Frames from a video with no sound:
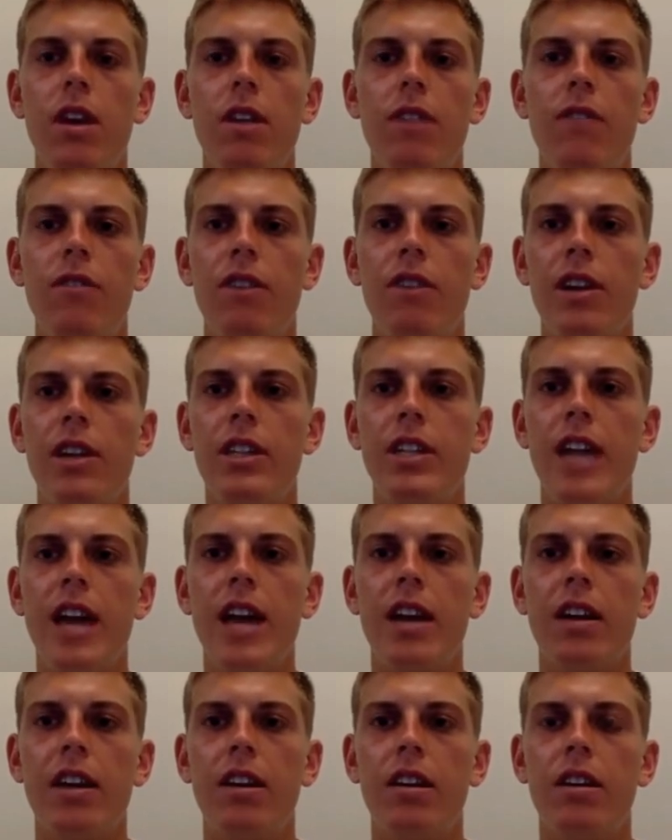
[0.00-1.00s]
very
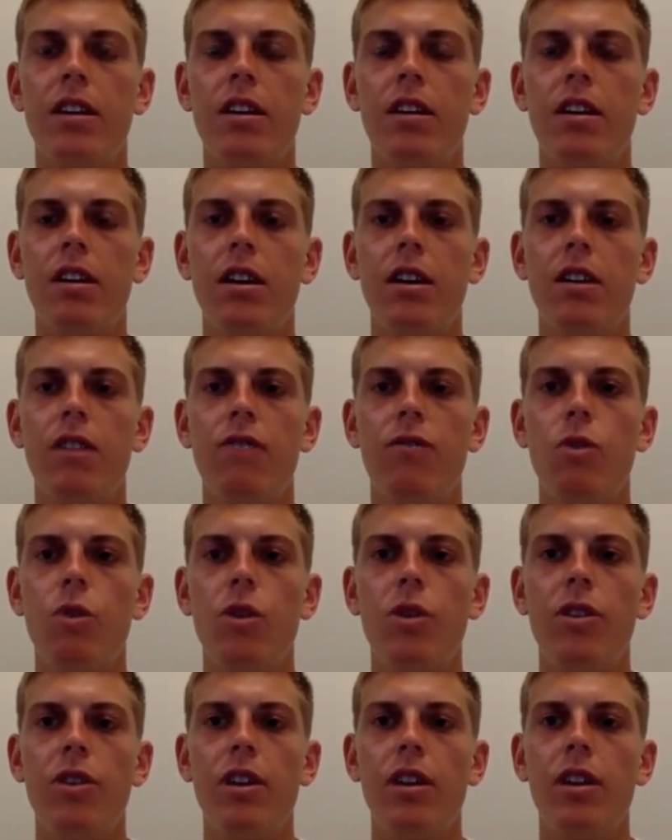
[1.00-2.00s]
attacking,
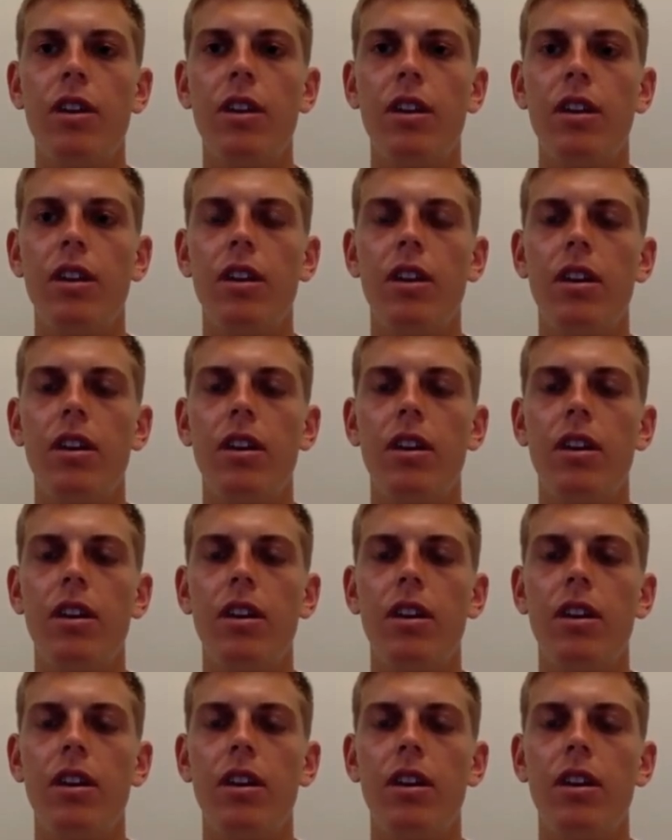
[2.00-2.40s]
forward-thinking